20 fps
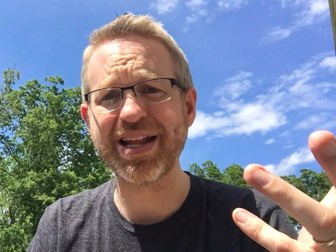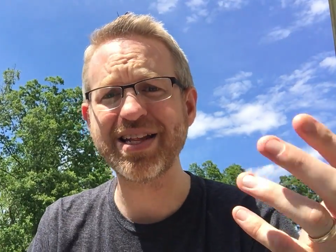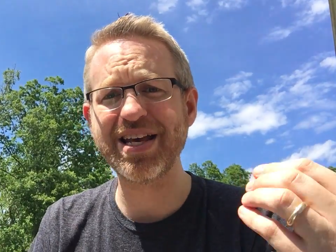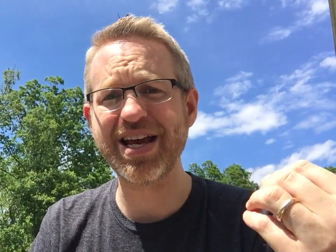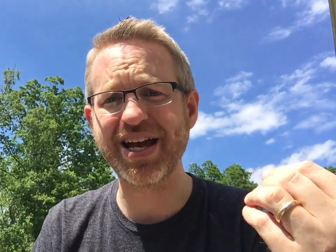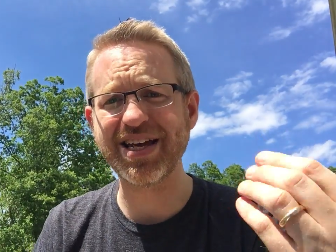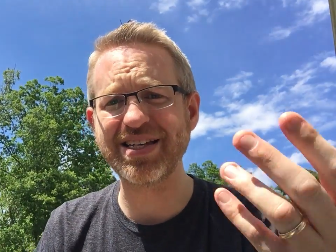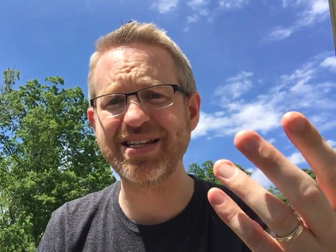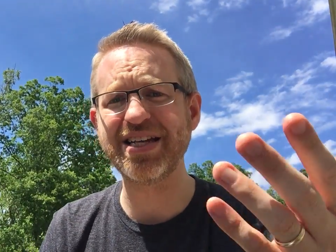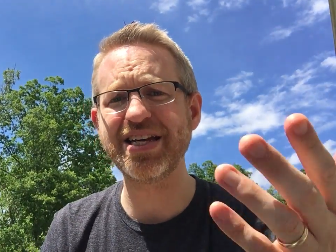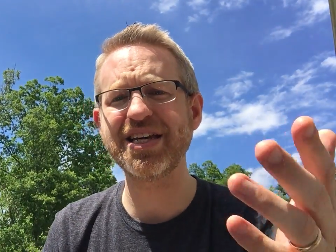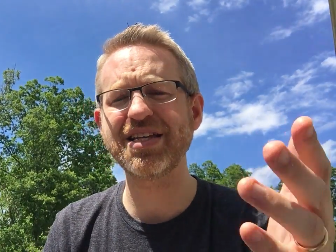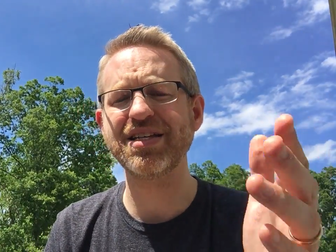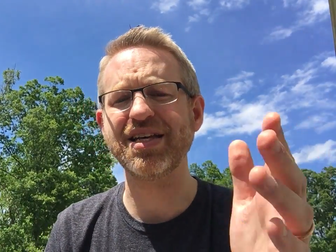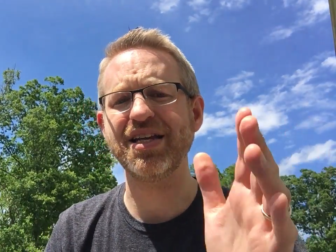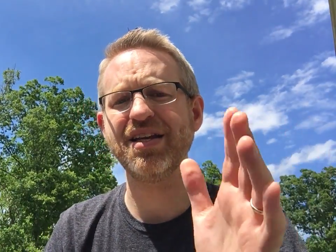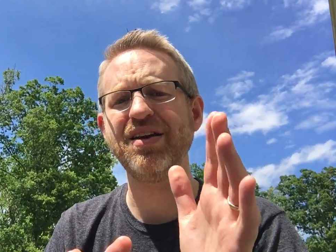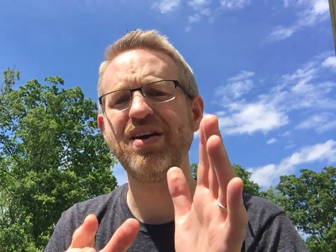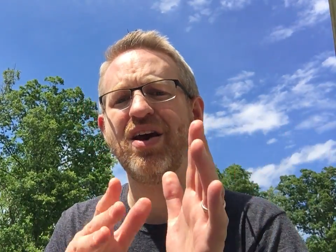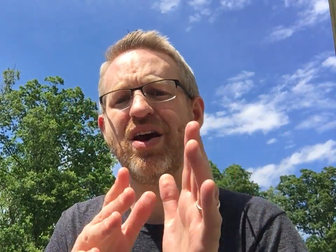And the idea
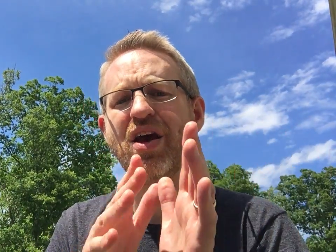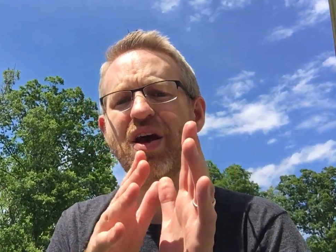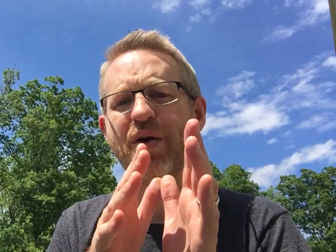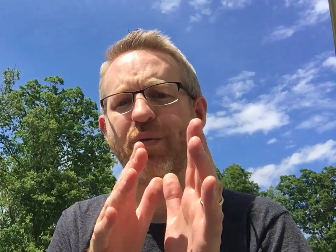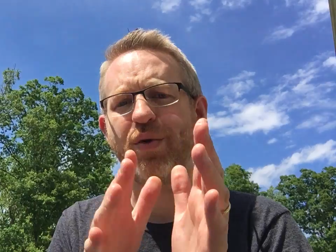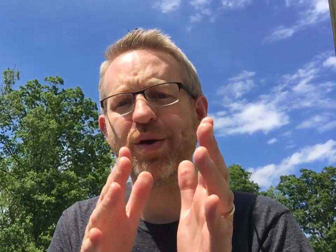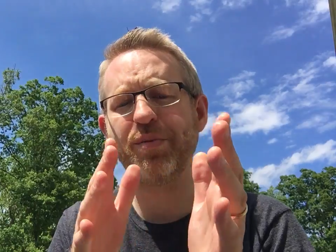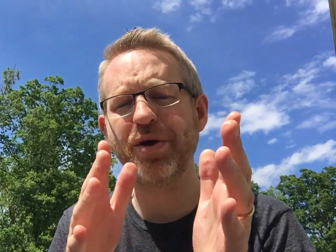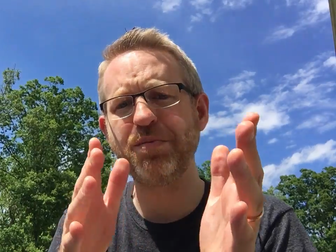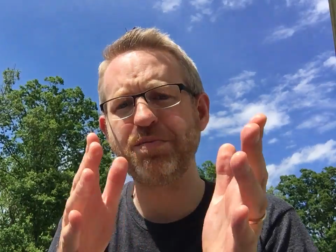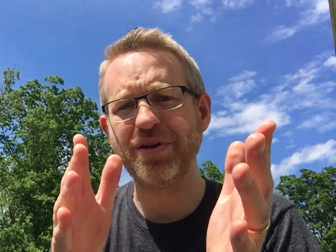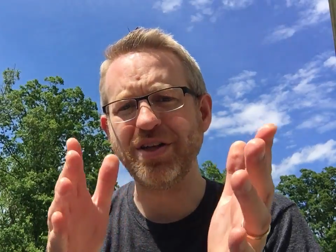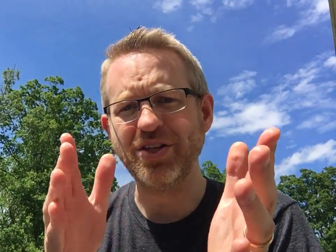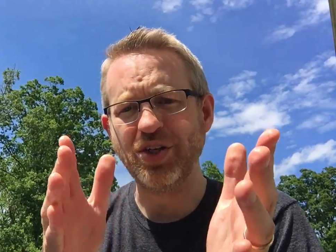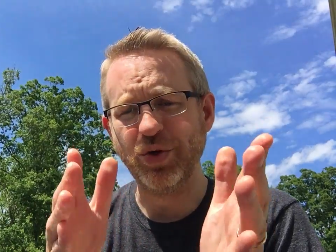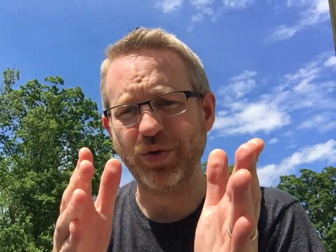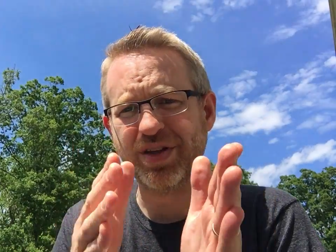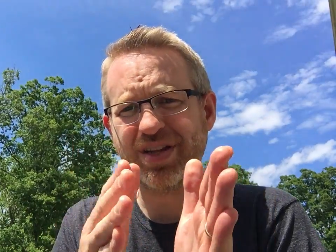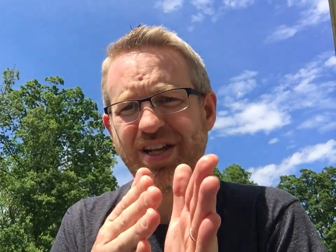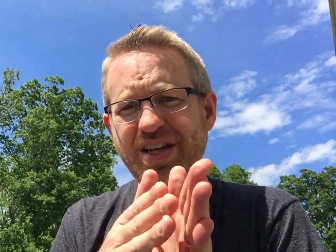that we might be
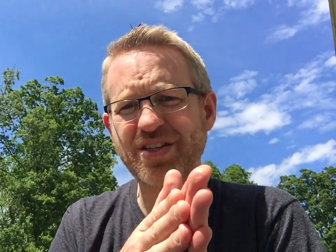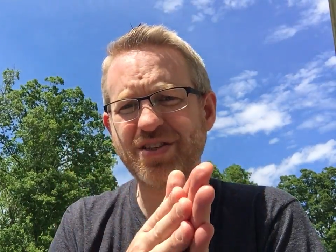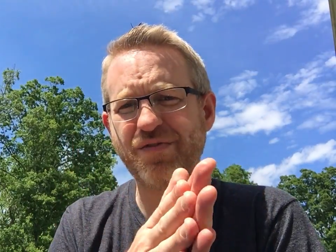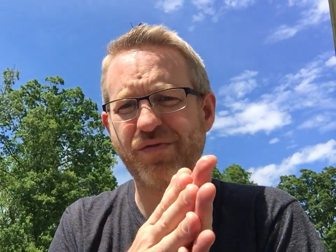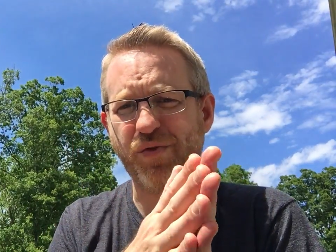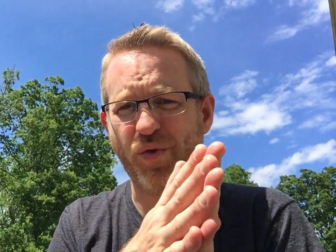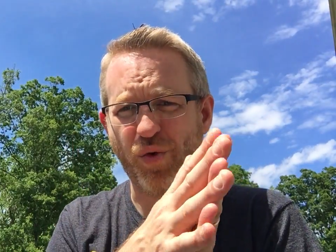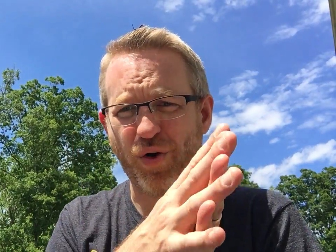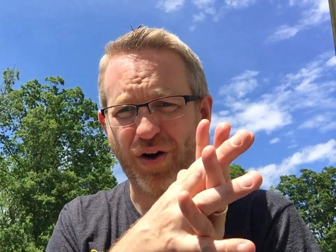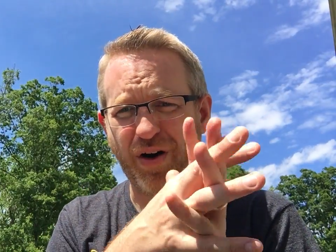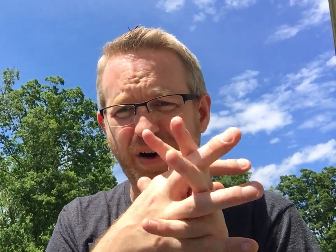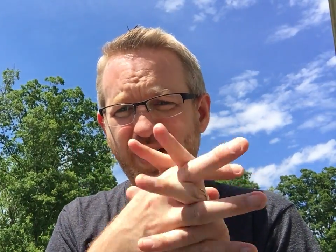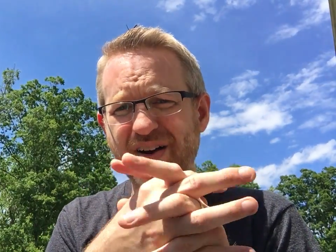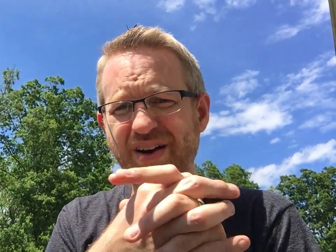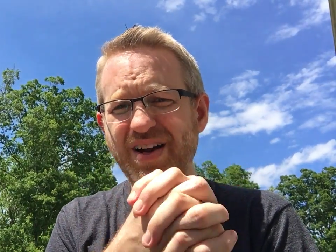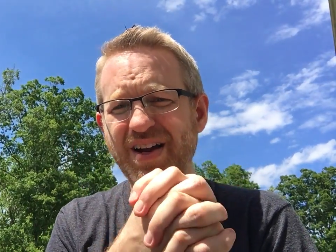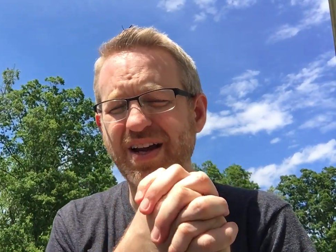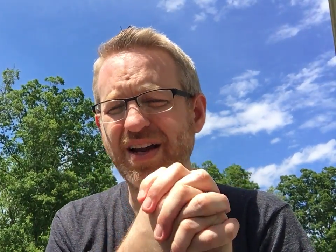doing this for,